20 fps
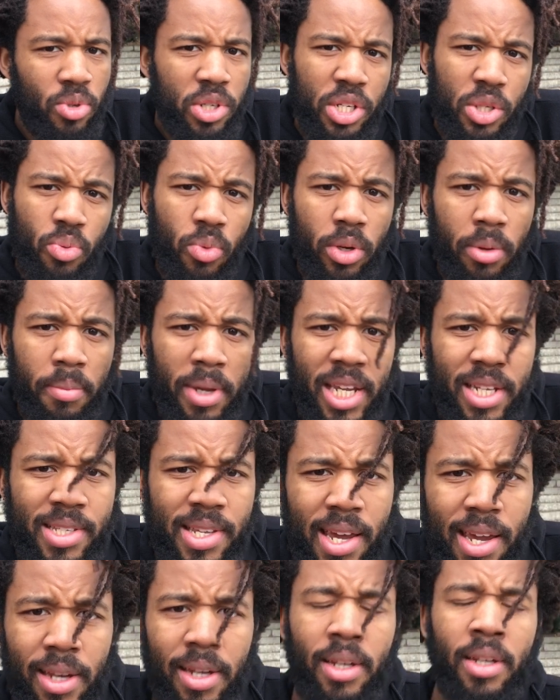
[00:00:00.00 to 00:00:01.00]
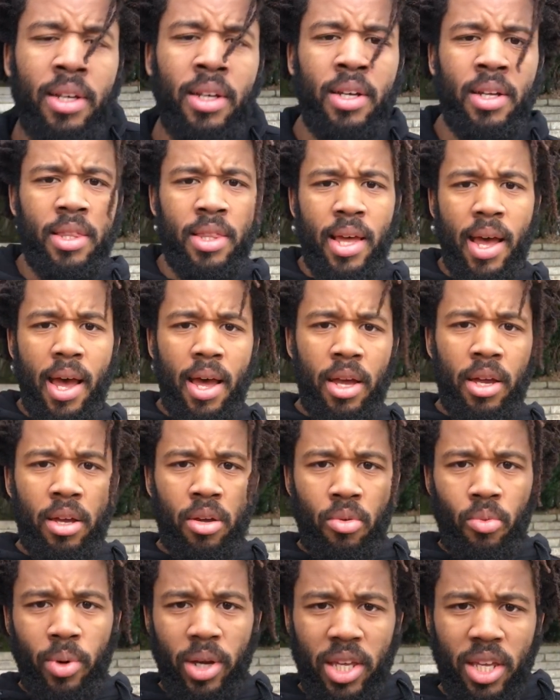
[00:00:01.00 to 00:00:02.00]
We just want to maintain that
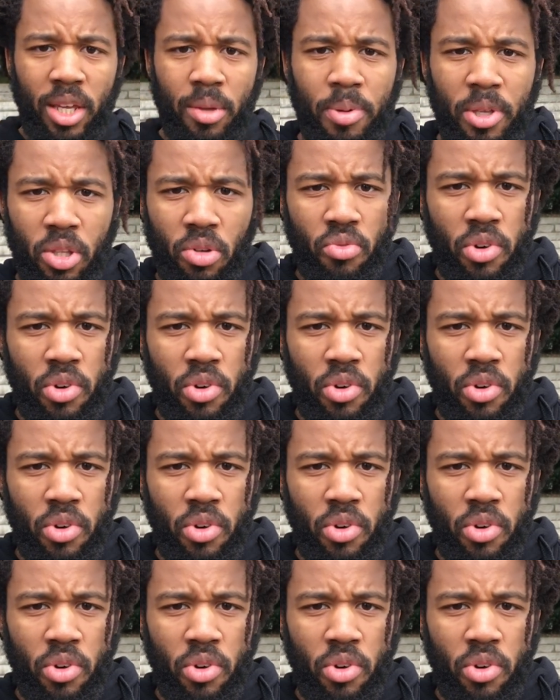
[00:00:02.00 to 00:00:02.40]
we're keeping